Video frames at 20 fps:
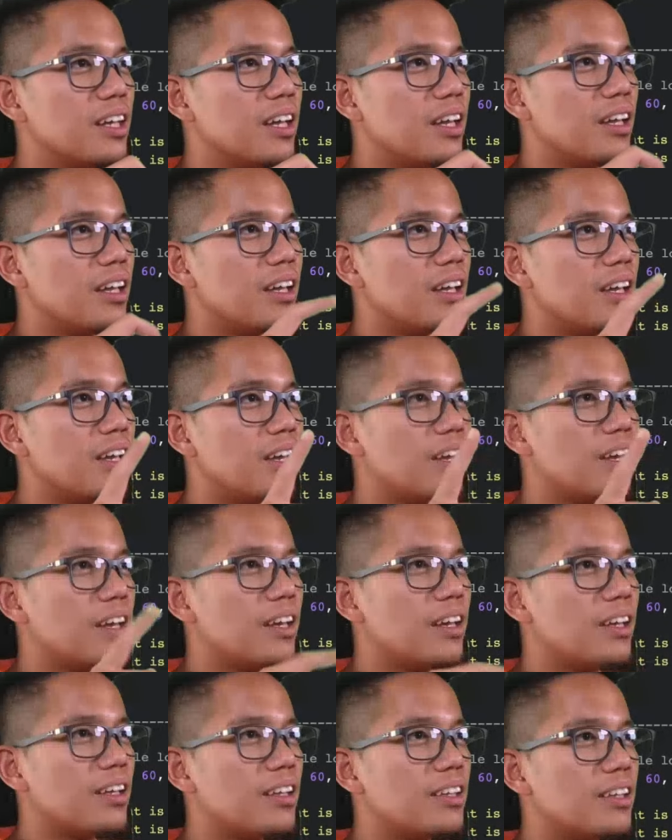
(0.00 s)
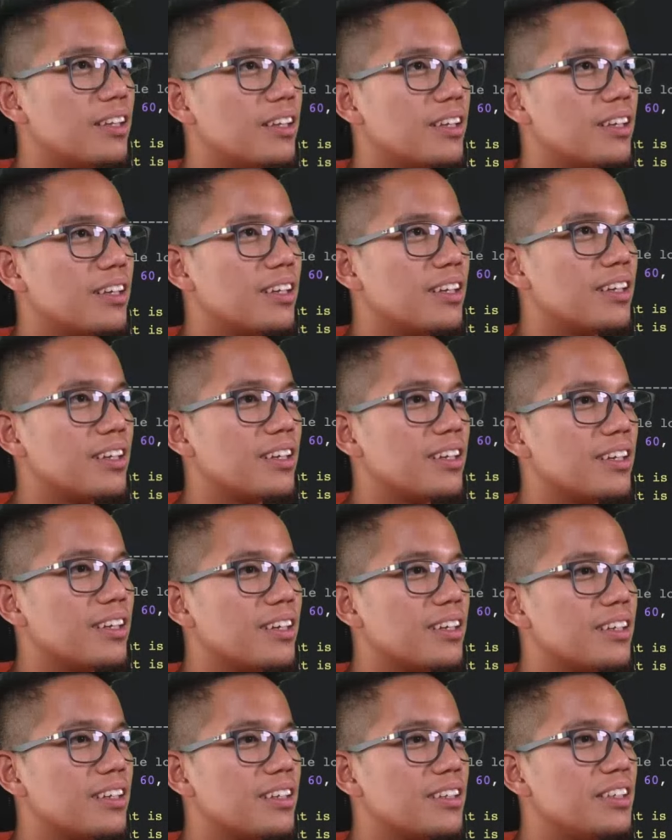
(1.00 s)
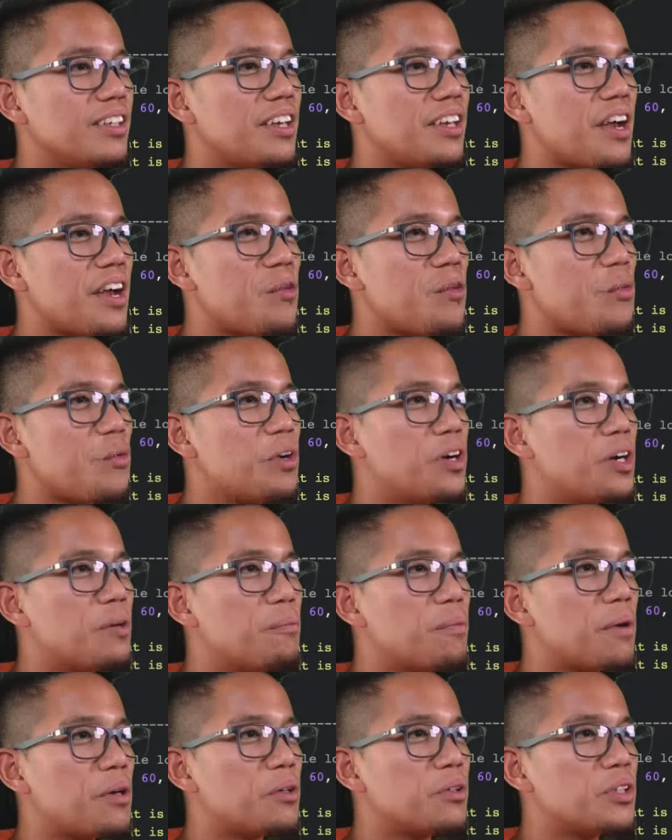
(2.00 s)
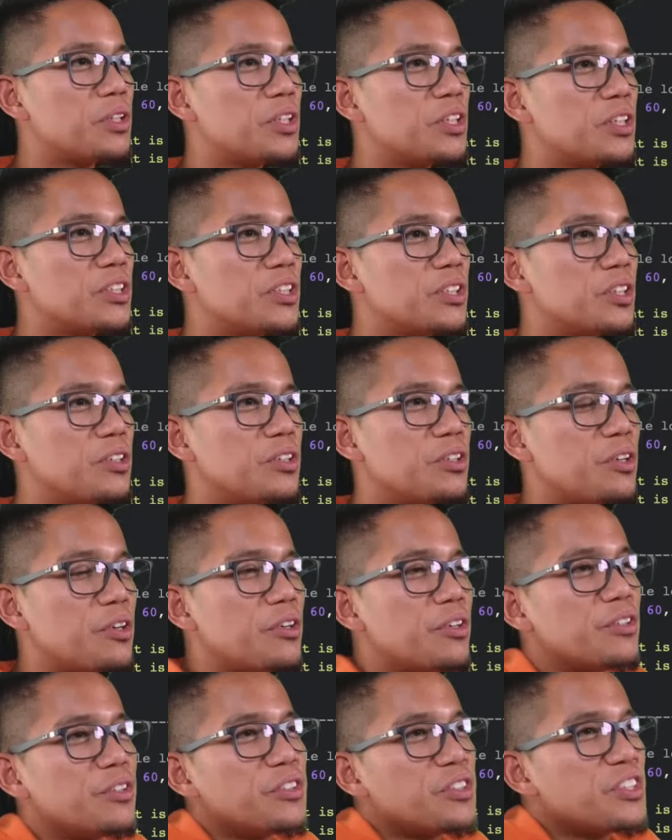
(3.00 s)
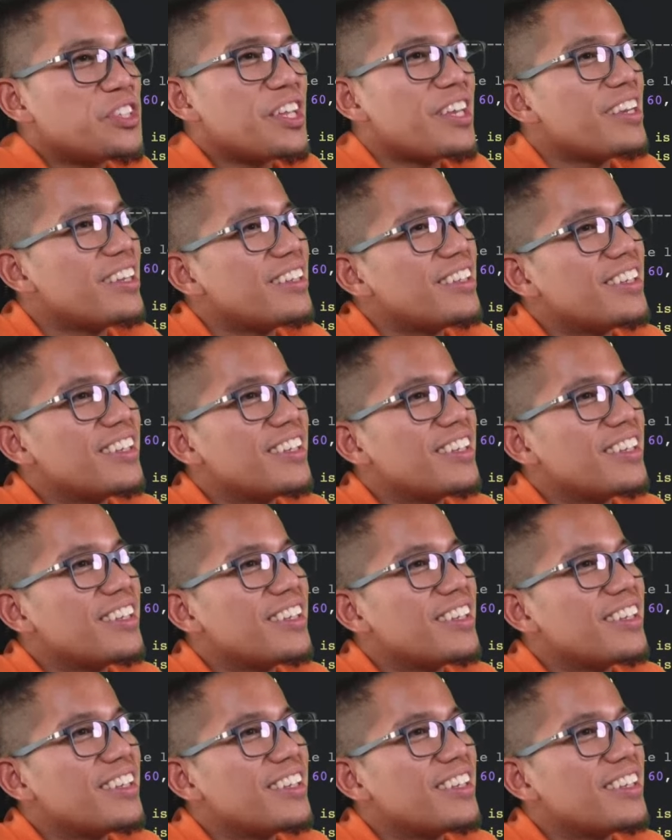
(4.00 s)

and yeah, what about this that you don't understand?